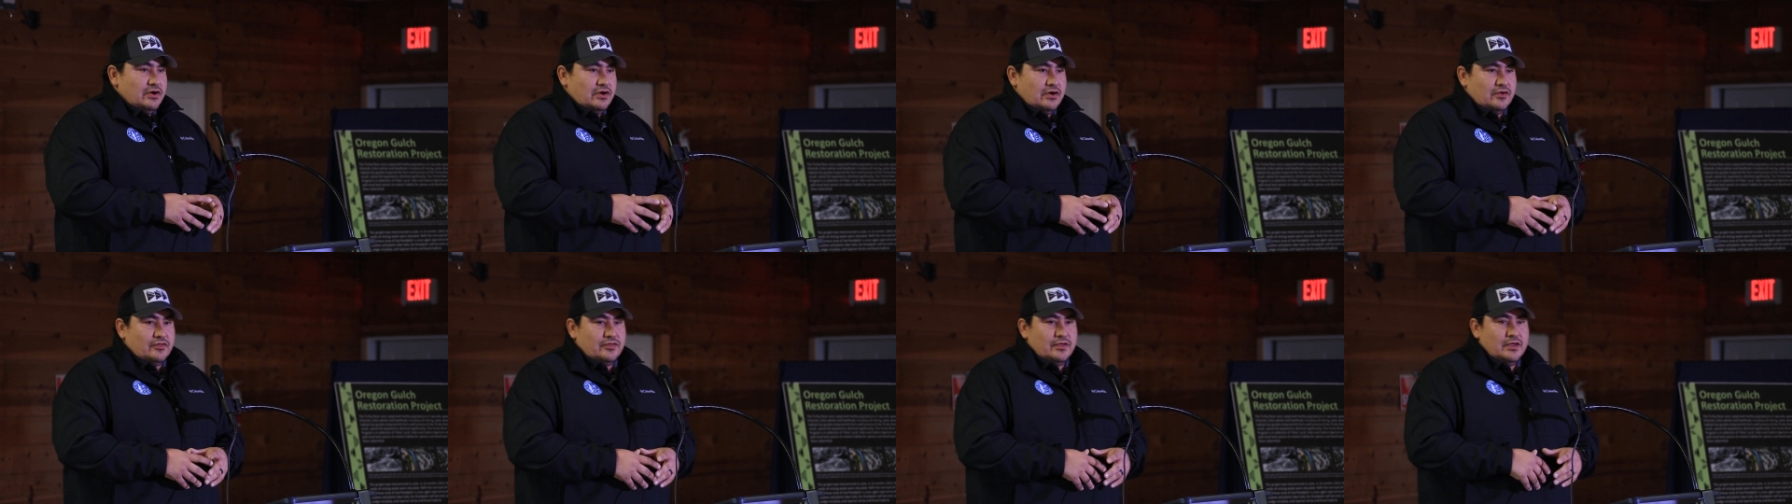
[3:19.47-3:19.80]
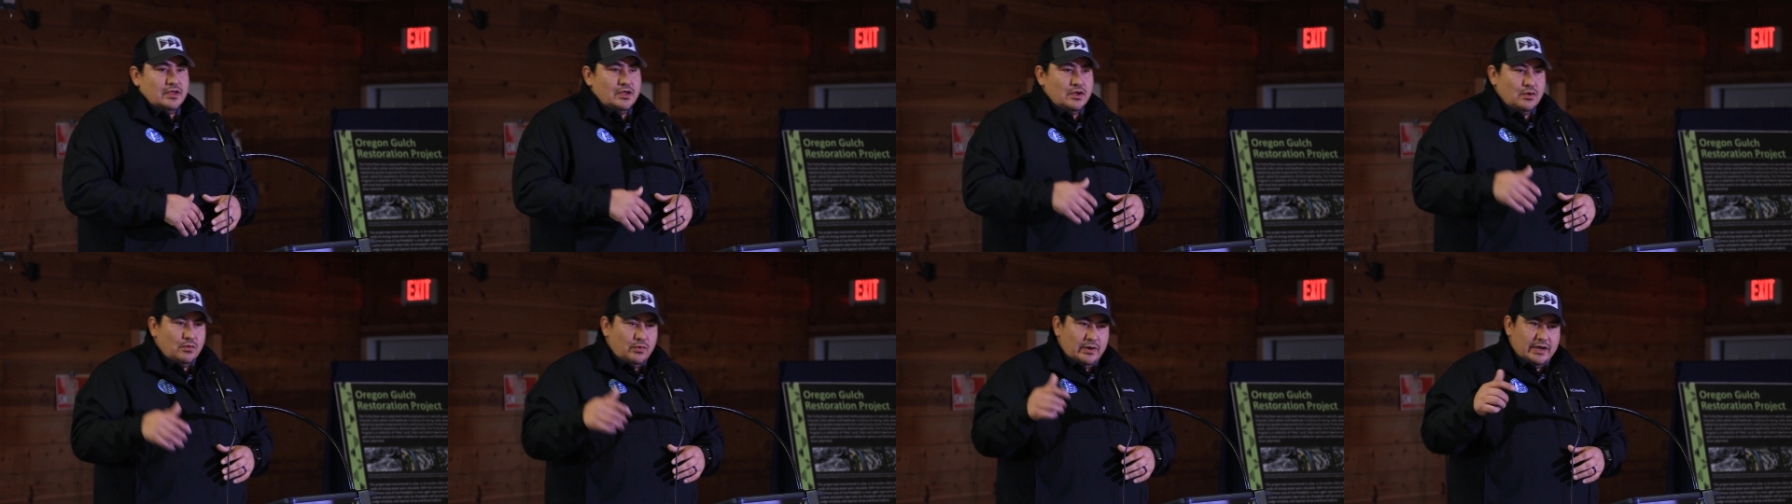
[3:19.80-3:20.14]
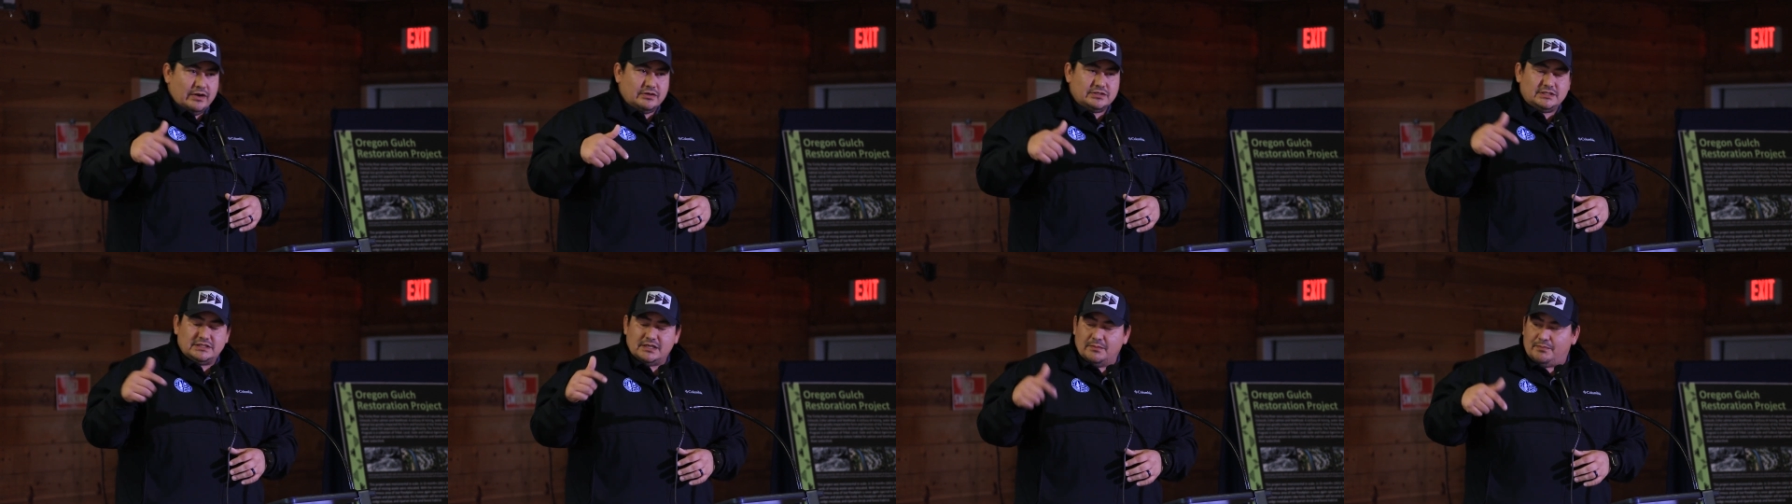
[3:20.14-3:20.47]
earth.
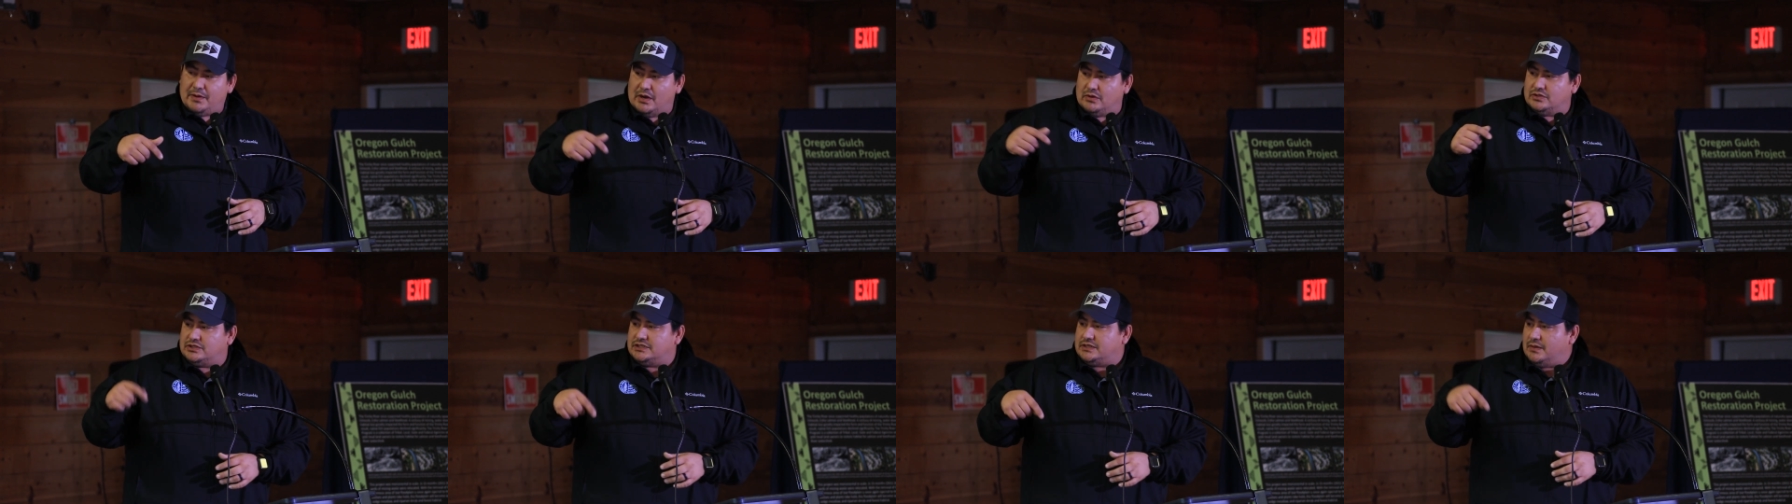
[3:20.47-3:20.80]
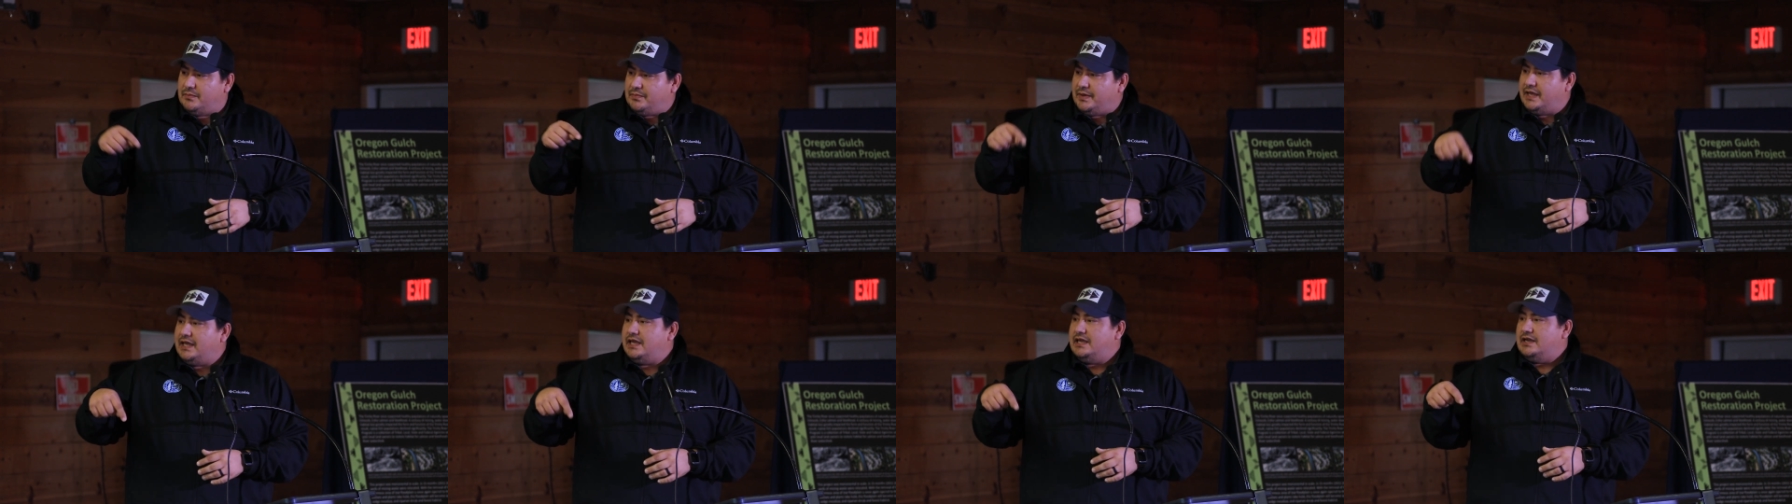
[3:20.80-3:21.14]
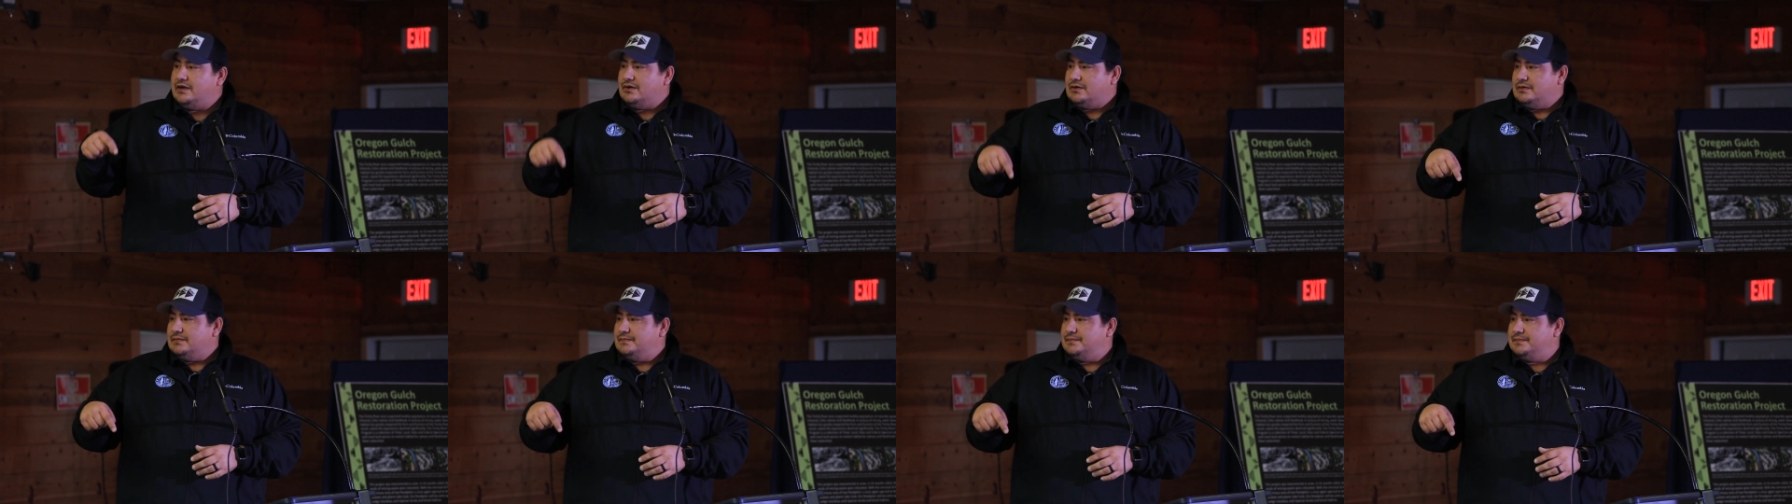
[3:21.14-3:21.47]
We are supposed to be
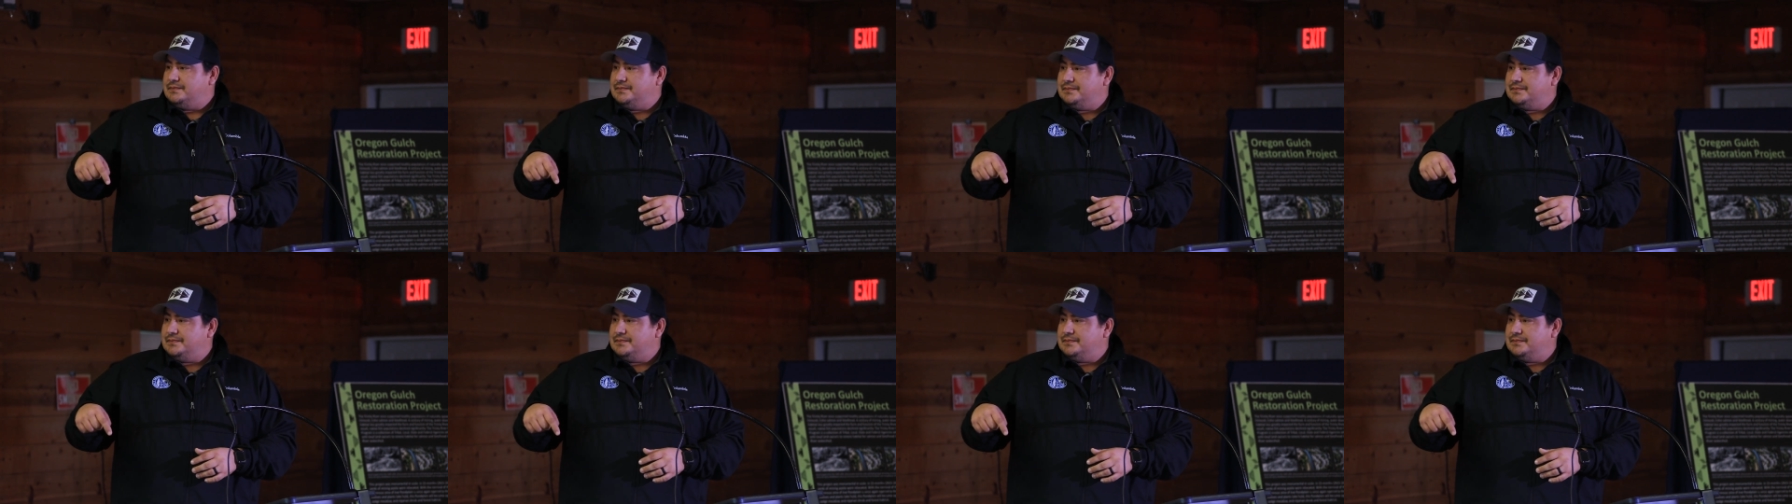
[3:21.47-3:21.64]
here.